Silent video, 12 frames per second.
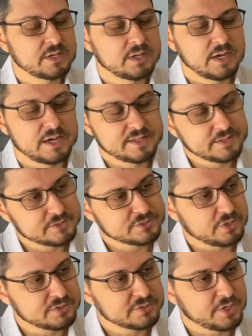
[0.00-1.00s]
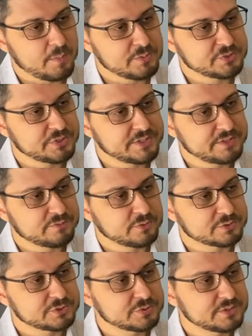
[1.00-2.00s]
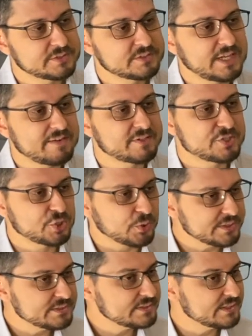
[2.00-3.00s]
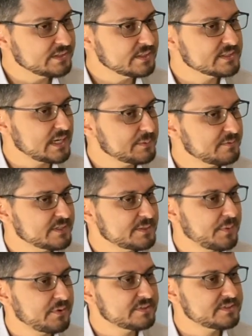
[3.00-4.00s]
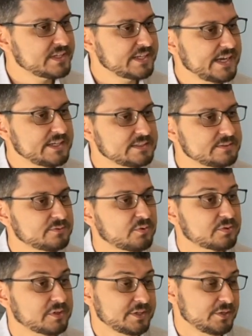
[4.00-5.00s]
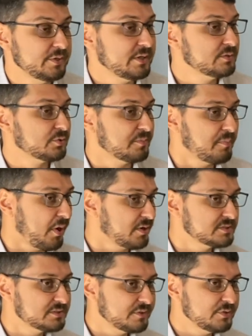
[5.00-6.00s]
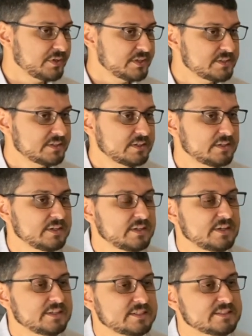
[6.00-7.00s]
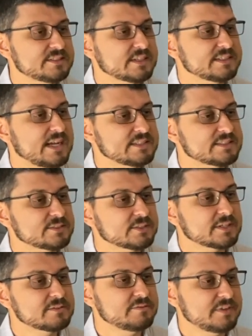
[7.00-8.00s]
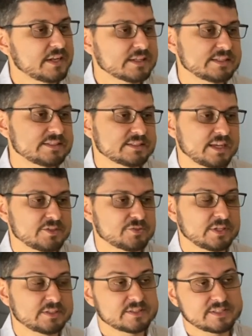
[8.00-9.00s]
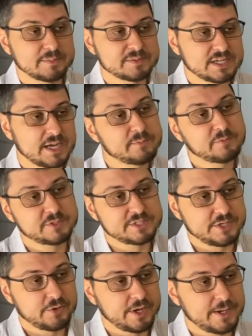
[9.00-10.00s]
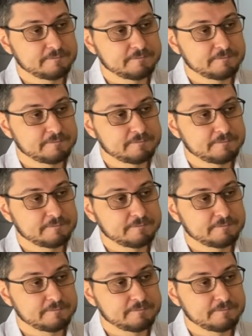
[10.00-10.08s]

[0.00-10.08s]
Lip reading: I think there's also an opportunity for students to have a choice in the type of experience they get for a unit or parts of a unit, since the classes are conveniently scheduled at the same time for TOK.